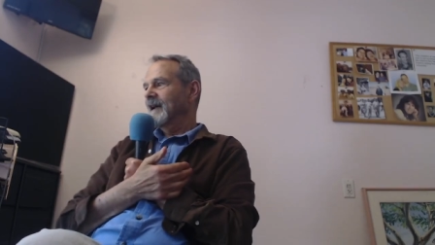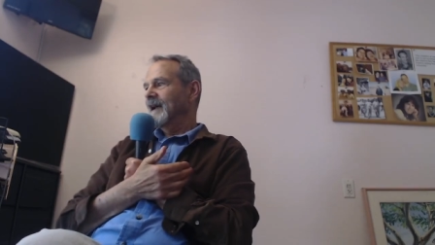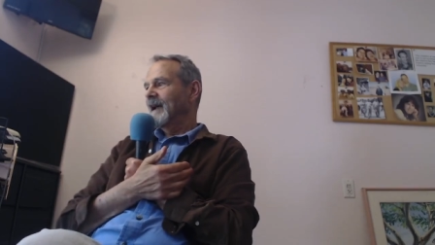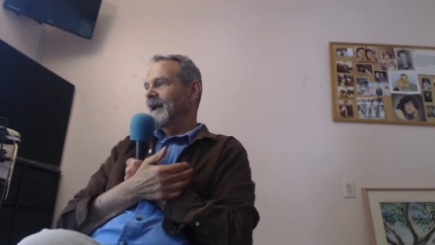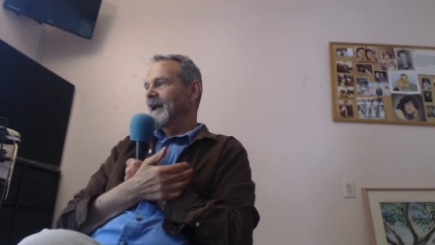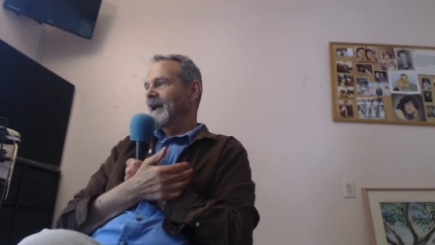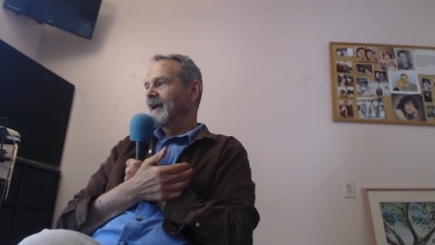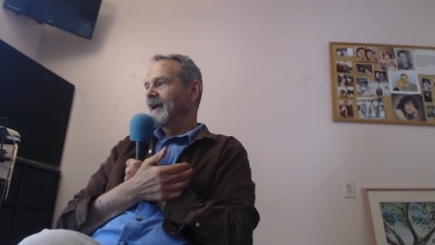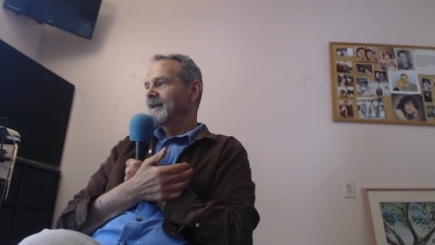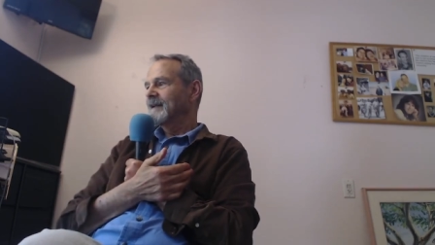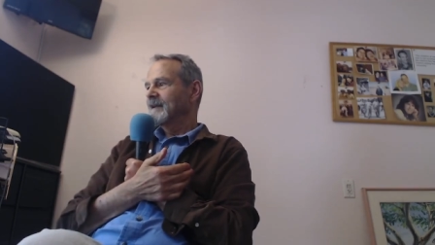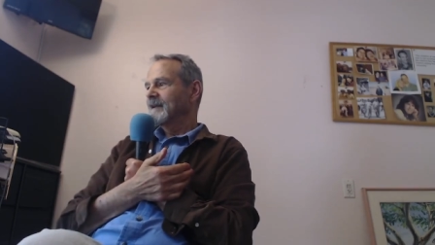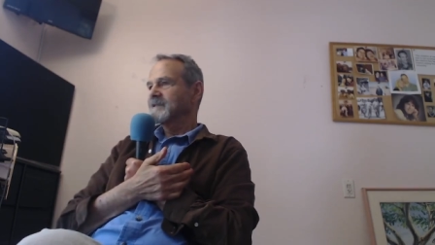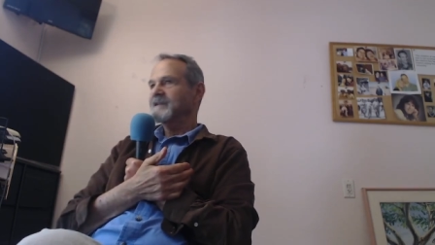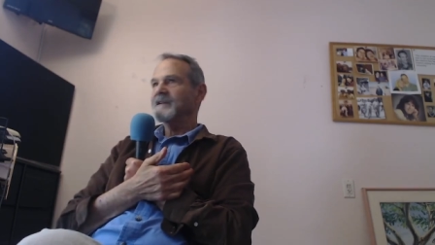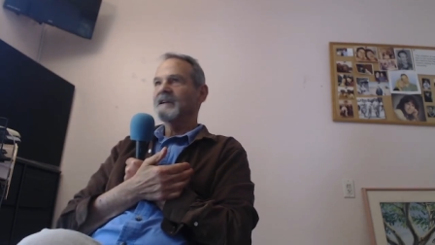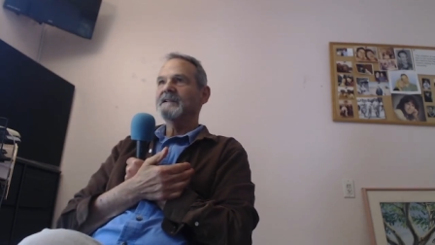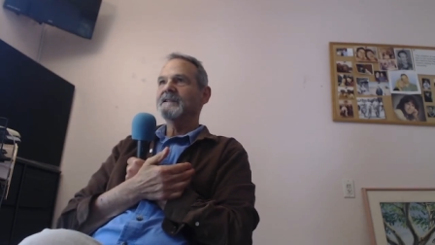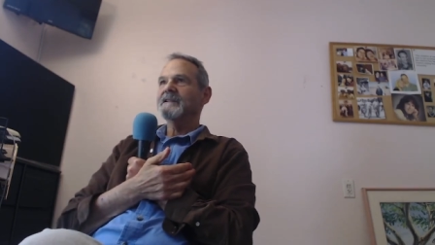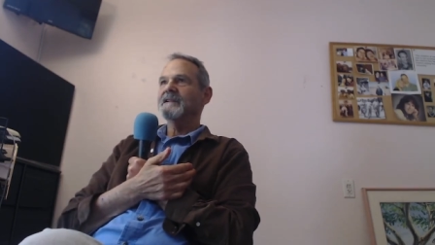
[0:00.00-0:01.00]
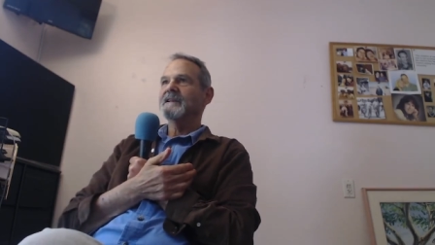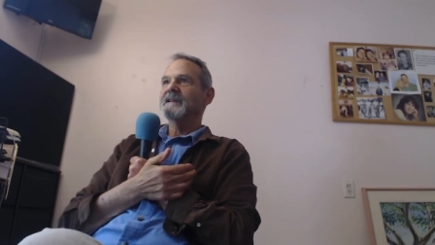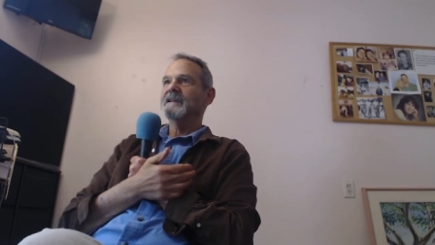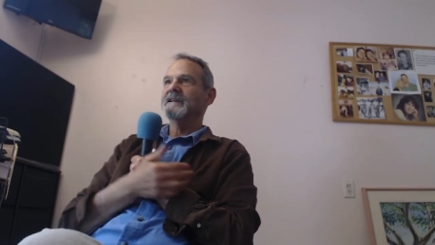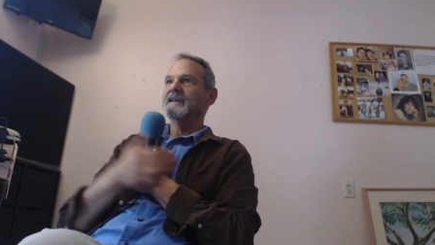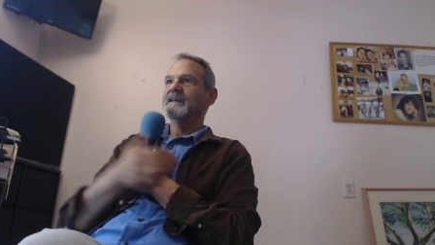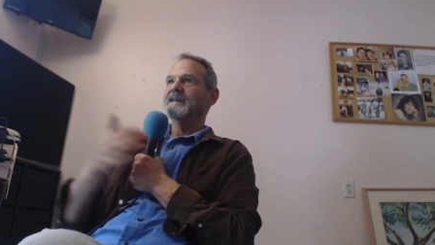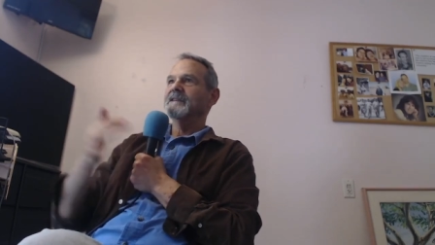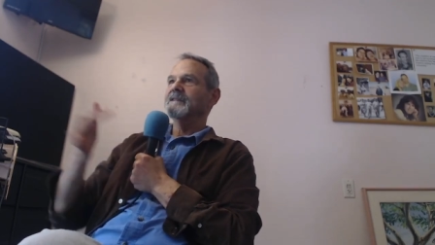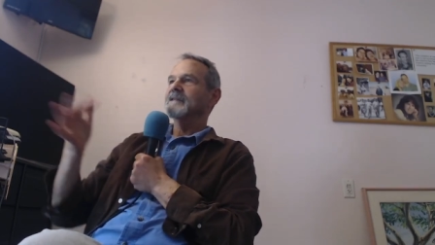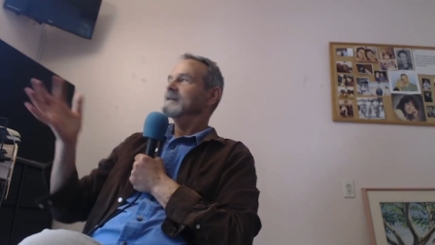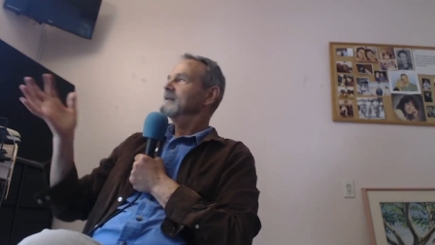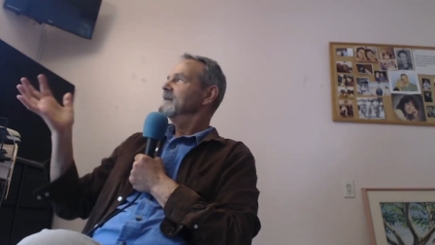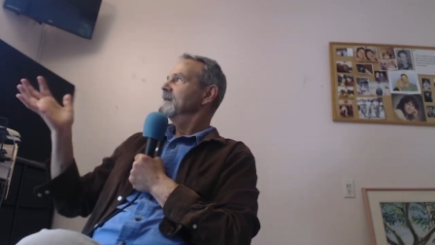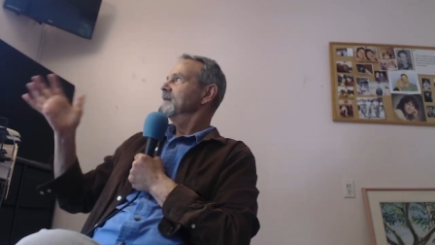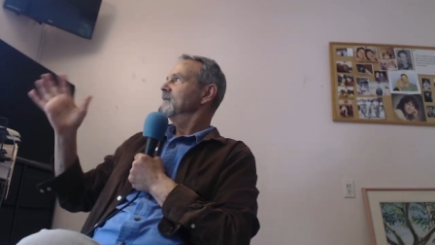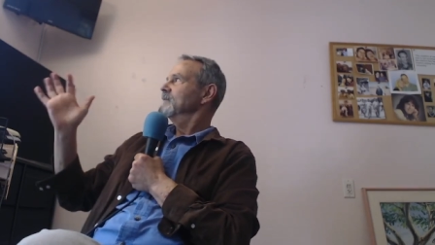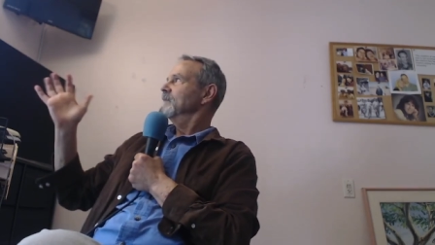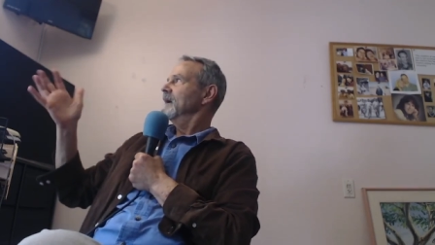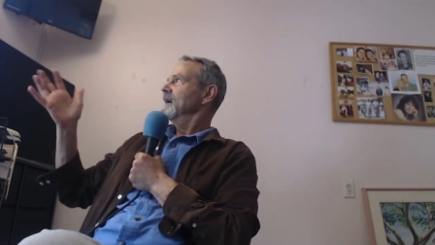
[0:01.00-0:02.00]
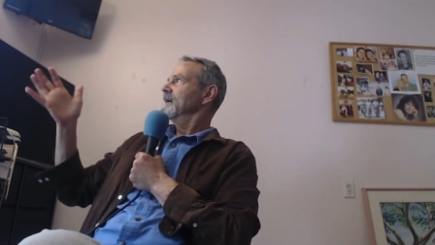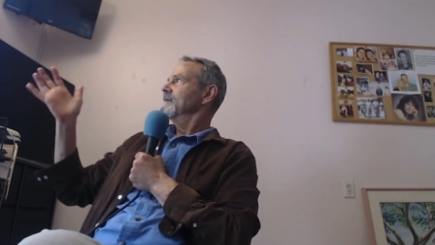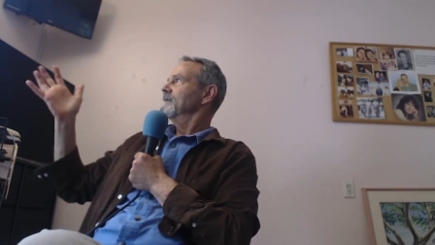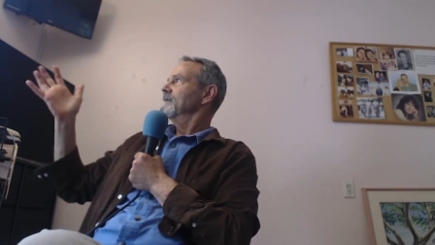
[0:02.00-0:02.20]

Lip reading: and suddenly in my